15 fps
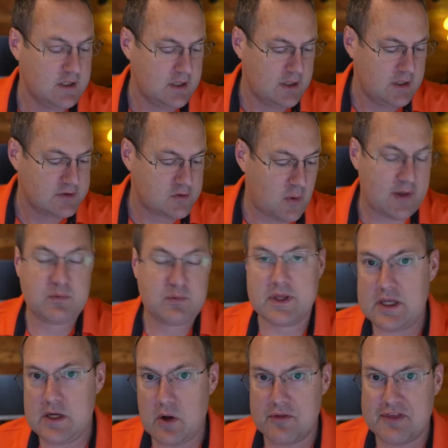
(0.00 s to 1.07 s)
So I
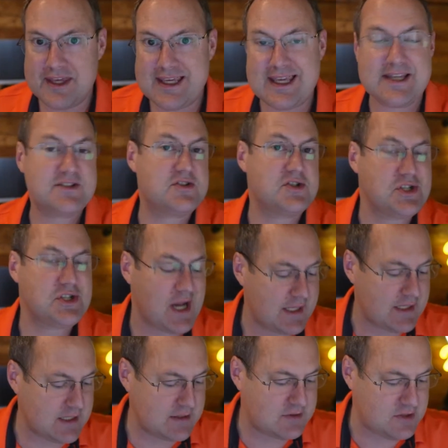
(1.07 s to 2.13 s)
really don't think it's
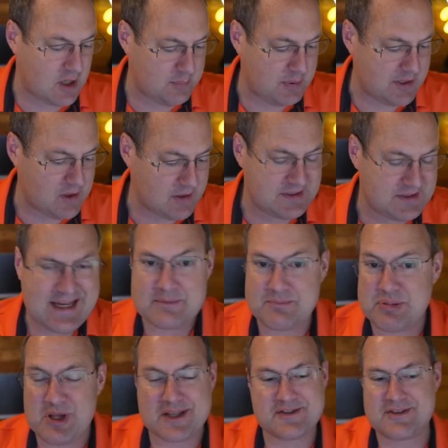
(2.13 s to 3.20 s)
China dumping our debt.
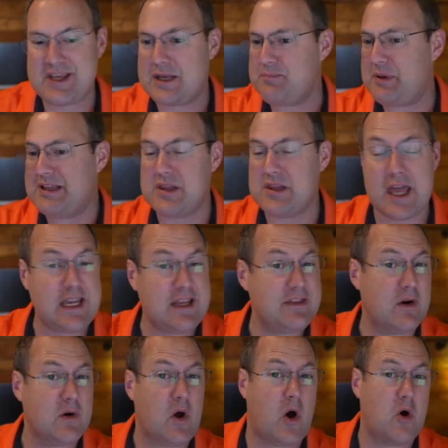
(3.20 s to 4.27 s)
Plus, they'd be lighting
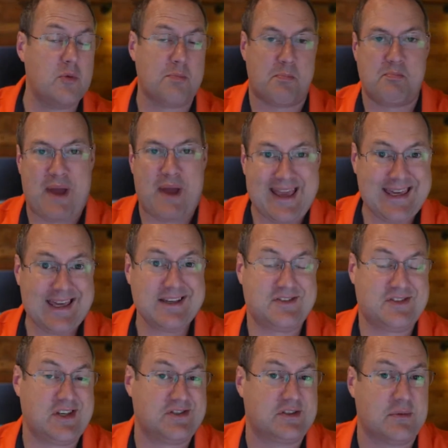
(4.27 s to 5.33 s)
their own banking
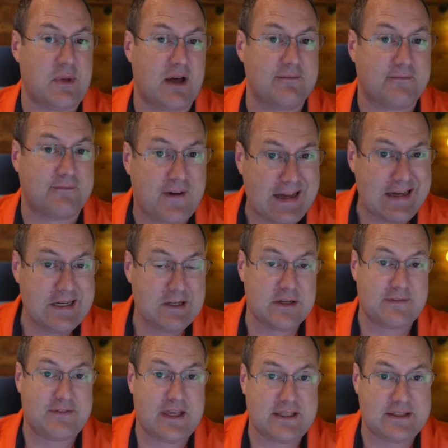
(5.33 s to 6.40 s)
system on fire
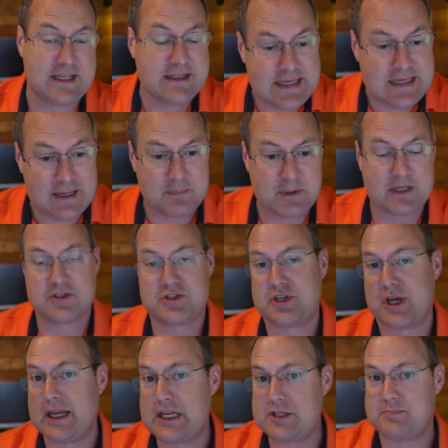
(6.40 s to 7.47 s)
if they did that, because
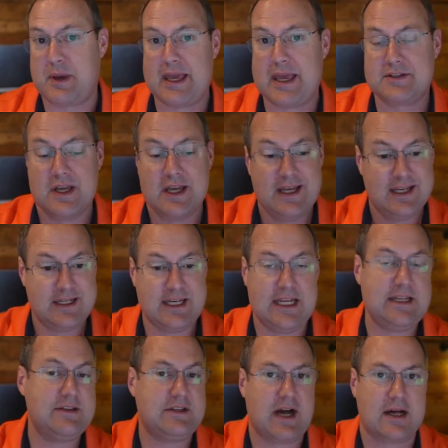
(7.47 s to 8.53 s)
Chinese banks
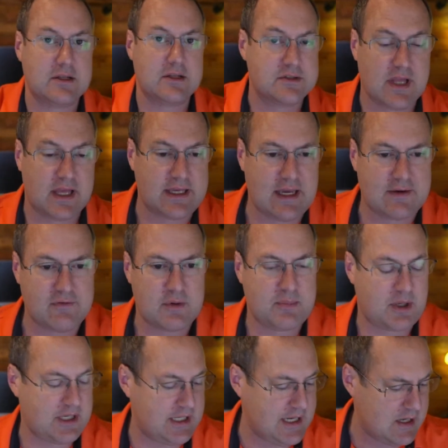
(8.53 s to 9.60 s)
need dollars like
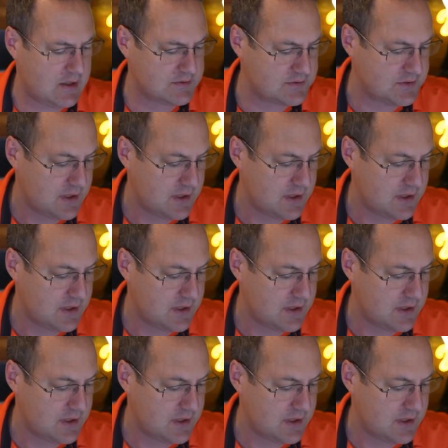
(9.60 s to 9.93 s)
everybody else.